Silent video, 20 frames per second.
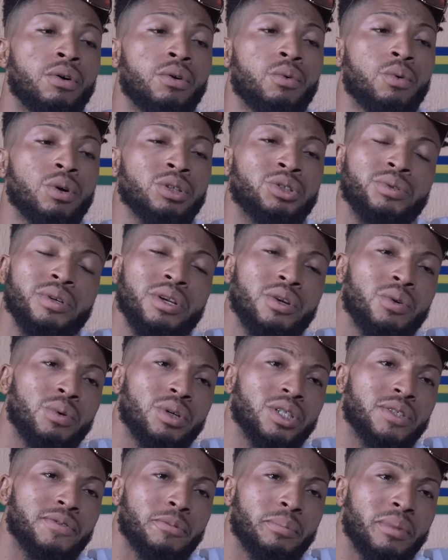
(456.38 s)
What really
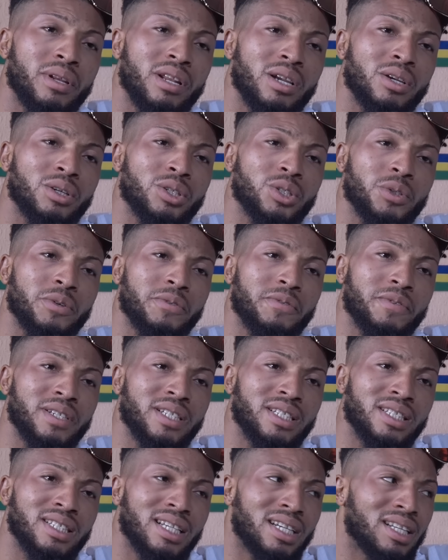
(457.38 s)
was Fumilayo's
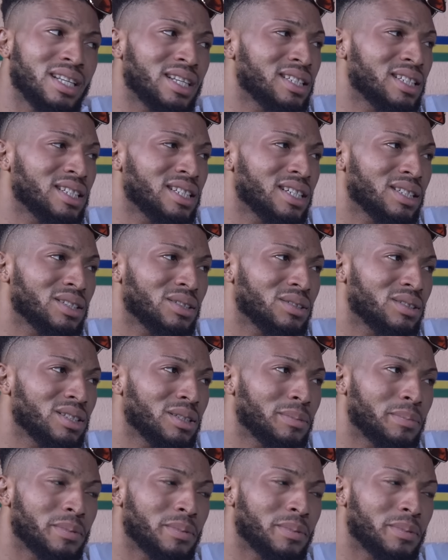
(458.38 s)
offense that landed her to this